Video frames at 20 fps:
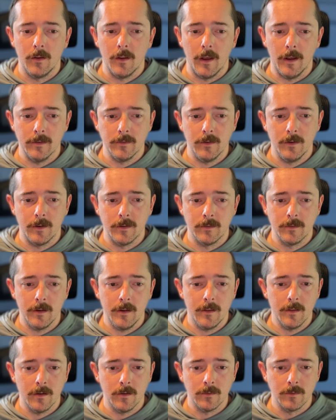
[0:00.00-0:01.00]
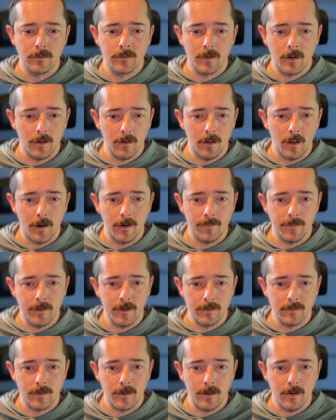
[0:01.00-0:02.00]
as you can see, there's a lot of
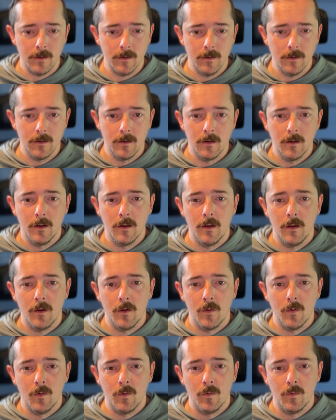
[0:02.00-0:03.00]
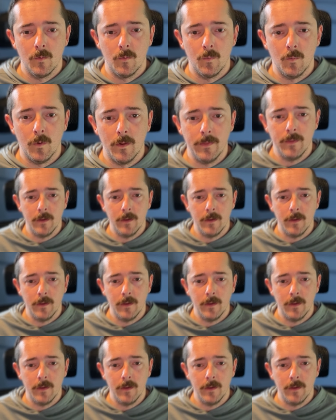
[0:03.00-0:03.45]
things here. One